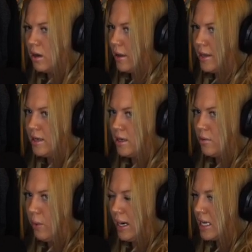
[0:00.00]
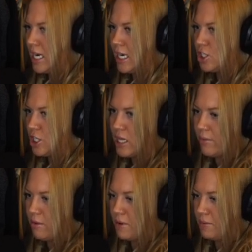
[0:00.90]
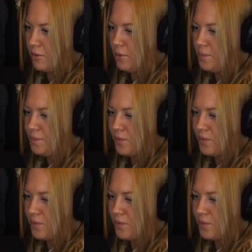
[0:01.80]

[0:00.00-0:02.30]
and why can't I share that with people?